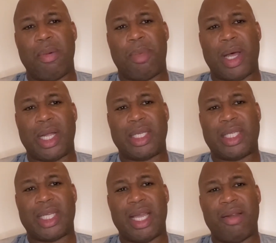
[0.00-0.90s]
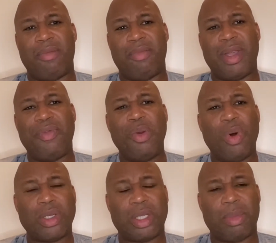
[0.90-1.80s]
But um, if you
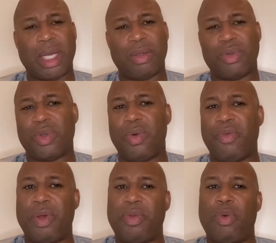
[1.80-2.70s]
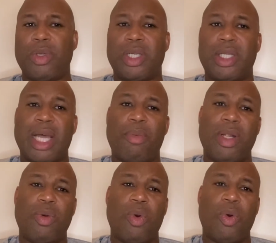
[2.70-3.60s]
watch the match, not sure whether you're watching that
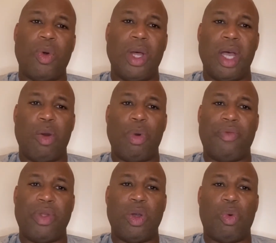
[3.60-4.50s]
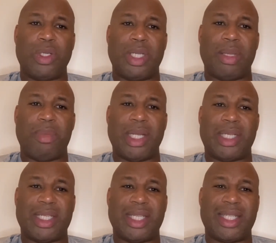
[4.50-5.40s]
one or whether you're watching the
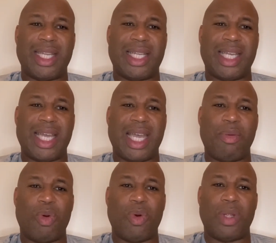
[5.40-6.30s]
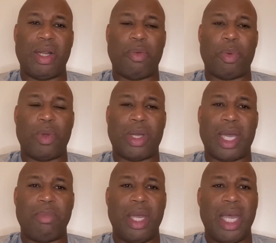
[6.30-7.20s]
Manchester City game or the Liverpool
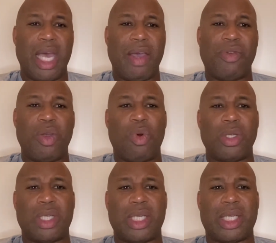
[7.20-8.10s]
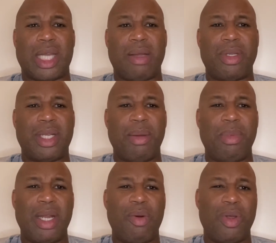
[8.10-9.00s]
game. If you watch this game, just let
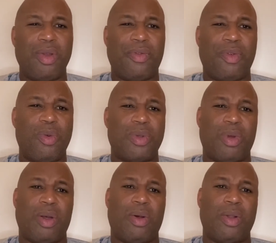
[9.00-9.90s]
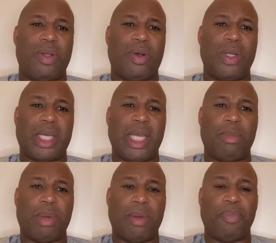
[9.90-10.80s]
me know what your thoughts were on on
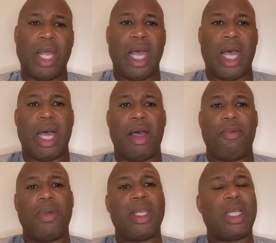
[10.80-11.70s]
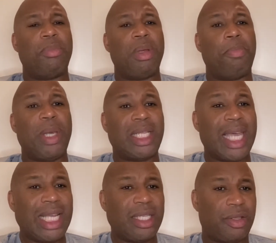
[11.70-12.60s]
Hakimi. Um, it's going to be a big
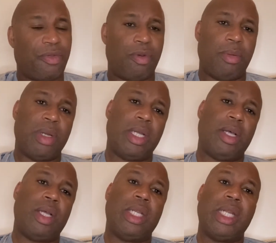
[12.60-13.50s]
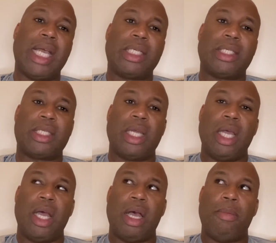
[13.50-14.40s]
test for him in the, in the next
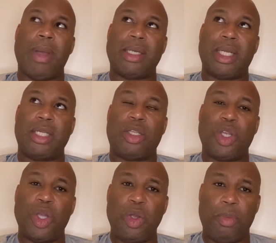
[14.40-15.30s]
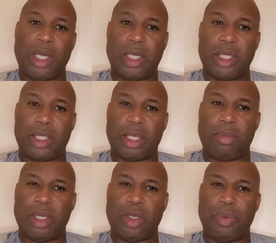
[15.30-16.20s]
uh, match day two because um,
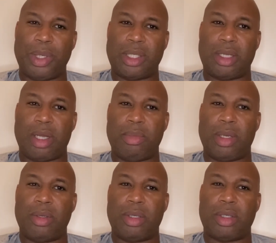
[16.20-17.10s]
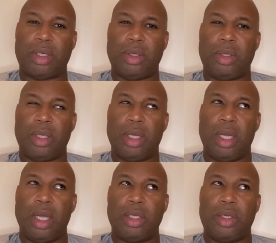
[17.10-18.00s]
in two weeks' time, on Tuesday
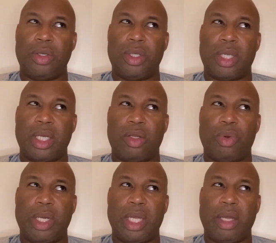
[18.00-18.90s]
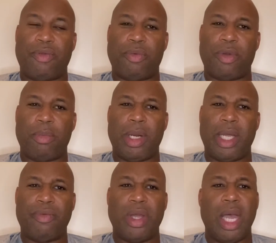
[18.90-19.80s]
Tuesday, 28th, I, I
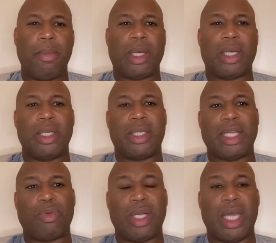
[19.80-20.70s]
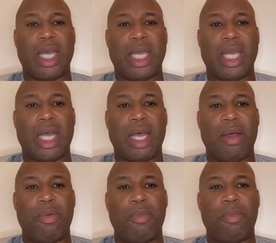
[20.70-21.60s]
believe, because that's when they
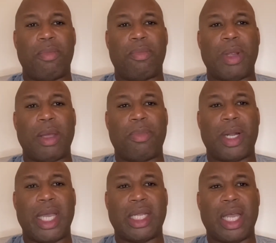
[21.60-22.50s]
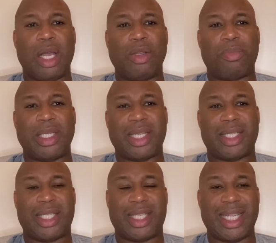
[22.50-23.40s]
um, they play, they host
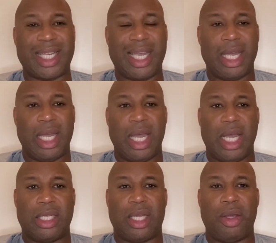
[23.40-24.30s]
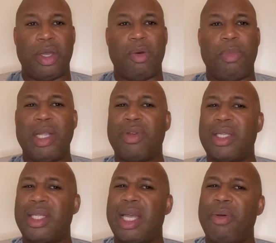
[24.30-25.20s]
Manchester City. So it'll be
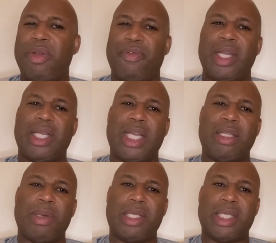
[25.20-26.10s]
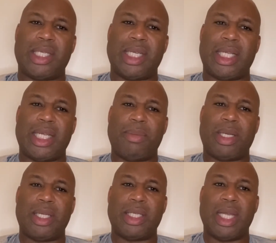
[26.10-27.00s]
interesting to see how he fares against Manchester City
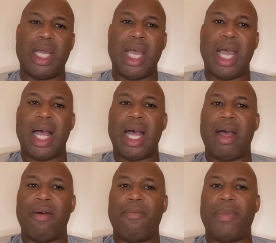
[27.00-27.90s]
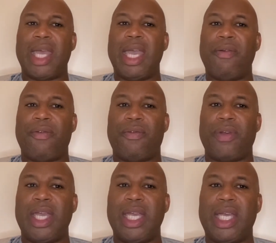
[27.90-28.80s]
because um, if
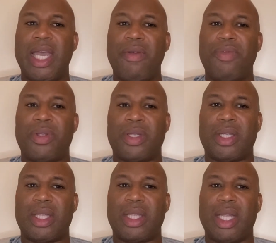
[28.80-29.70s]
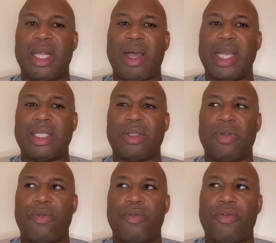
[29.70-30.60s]
he gives the likes
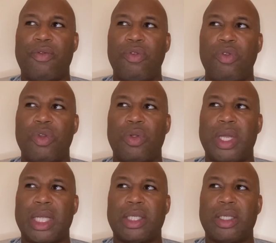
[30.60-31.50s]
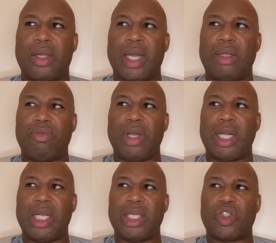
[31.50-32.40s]
of who's on that side,
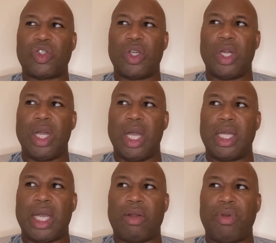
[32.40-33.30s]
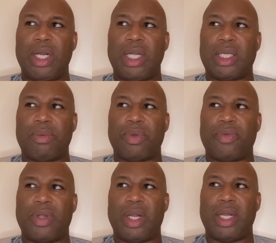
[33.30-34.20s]
Grealish, yeah, Grealish comes
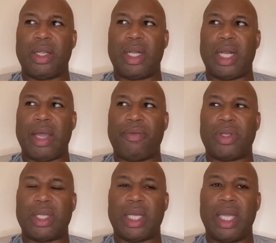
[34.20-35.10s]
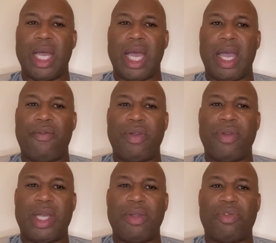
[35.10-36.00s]
off the, the left, doesn't he? If, if
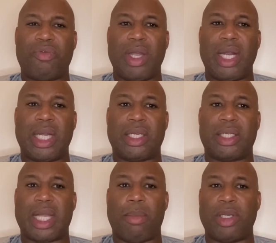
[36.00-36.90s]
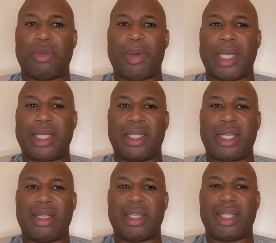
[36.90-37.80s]
he gives Grealish that much space,
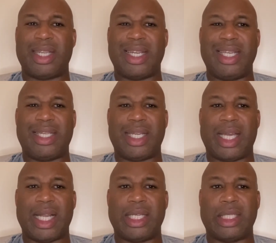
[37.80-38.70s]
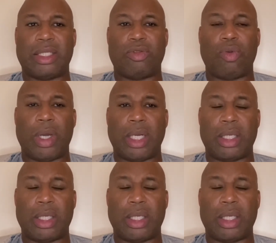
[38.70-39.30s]
then then he's going to get destroyed.